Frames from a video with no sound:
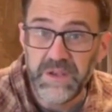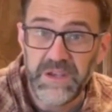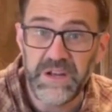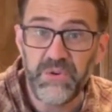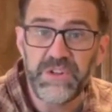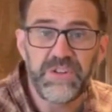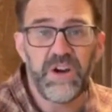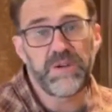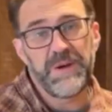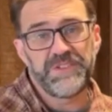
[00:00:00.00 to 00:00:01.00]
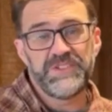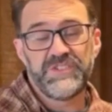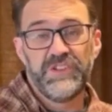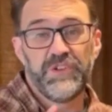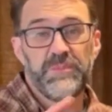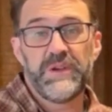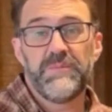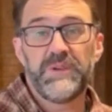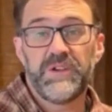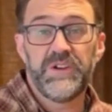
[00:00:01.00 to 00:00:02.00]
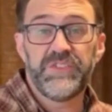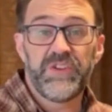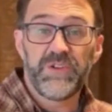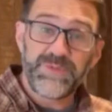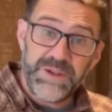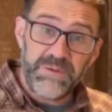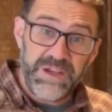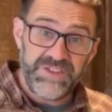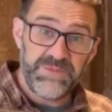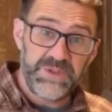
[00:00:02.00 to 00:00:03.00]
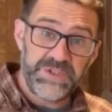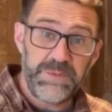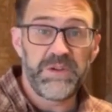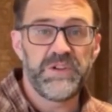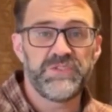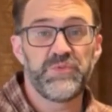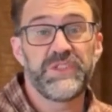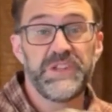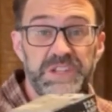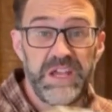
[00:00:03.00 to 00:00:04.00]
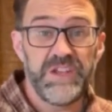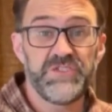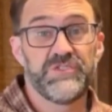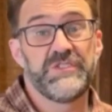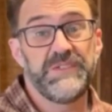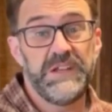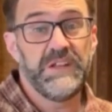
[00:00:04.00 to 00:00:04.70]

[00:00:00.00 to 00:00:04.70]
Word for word: And I want to talk about this a little bit because our family has some experience with the dangers of heat